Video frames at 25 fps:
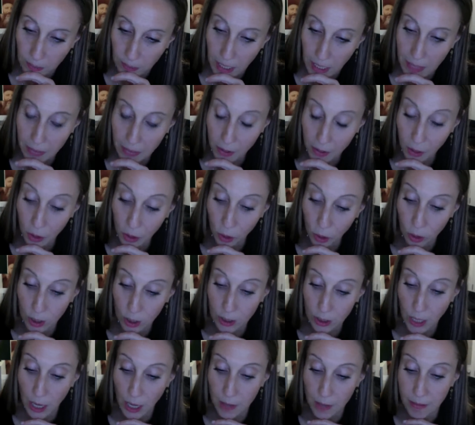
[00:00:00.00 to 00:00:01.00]
And the
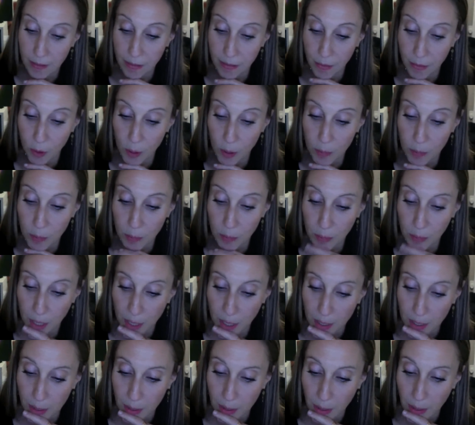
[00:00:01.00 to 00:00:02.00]
Lord God formed
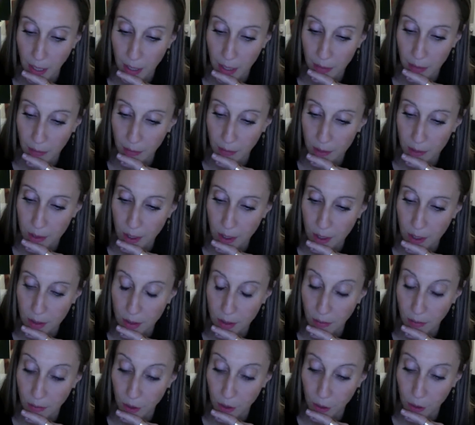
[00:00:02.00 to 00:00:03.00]
man out of the dust
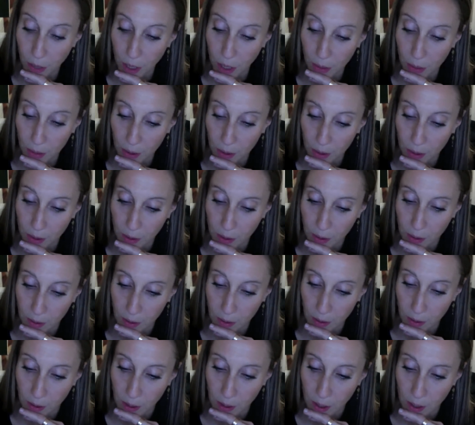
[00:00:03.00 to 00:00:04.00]
of the ground
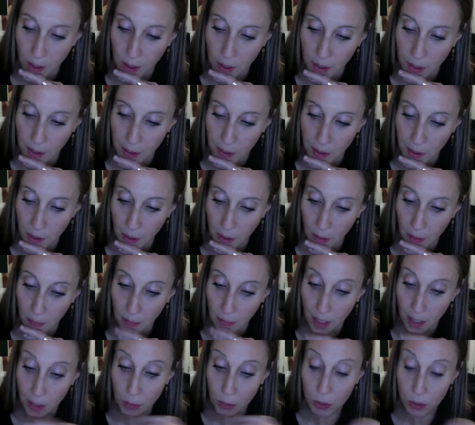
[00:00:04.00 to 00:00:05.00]

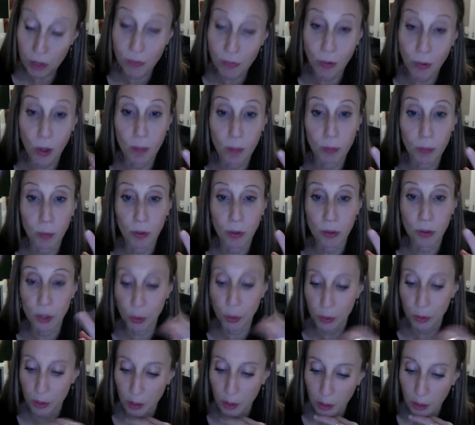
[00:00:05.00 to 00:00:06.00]
Man was formed with
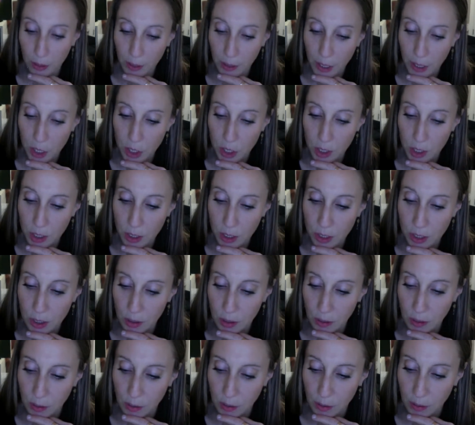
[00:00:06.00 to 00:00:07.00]
two inclinations
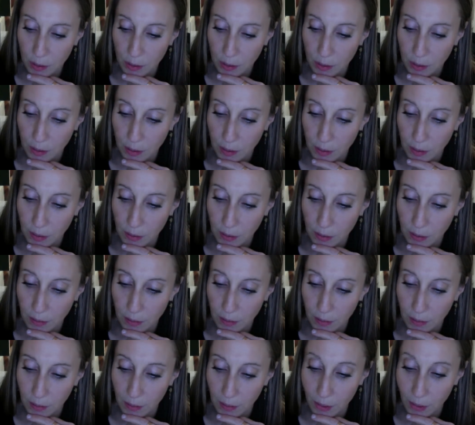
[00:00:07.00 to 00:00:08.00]

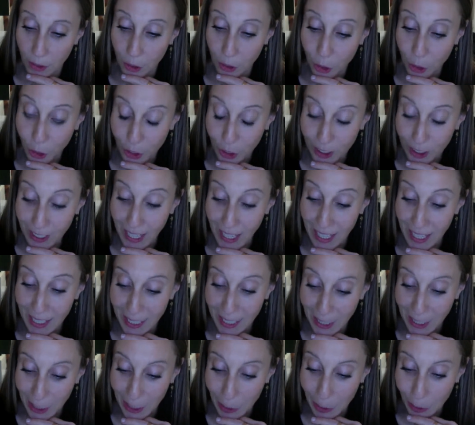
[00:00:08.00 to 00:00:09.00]
the good and
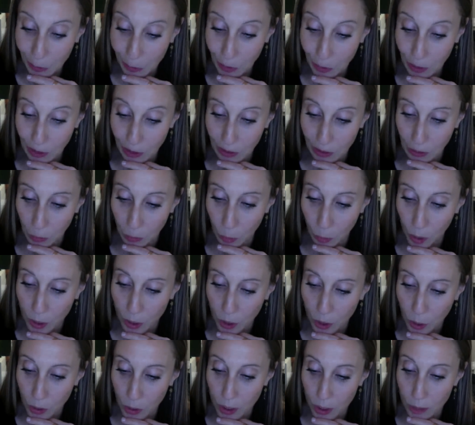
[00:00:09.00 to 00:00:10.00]
the evil, one
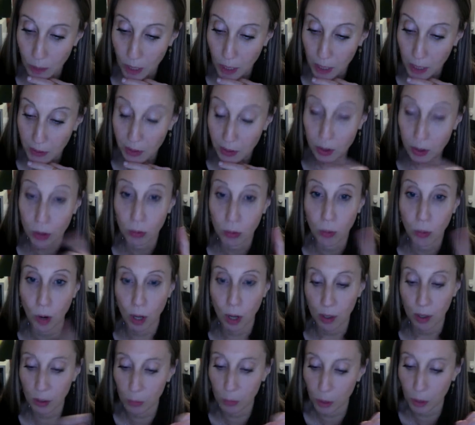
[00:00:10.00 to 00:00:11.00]
corresponding to
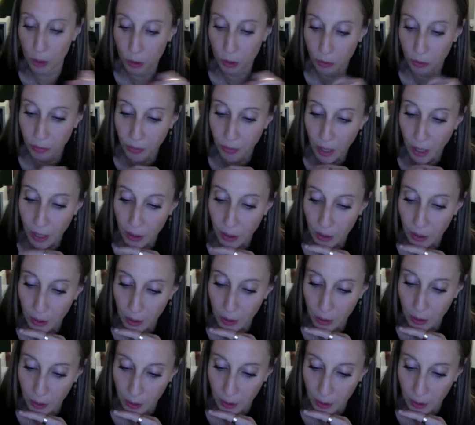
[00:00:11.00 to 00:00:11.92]
water, one to fire.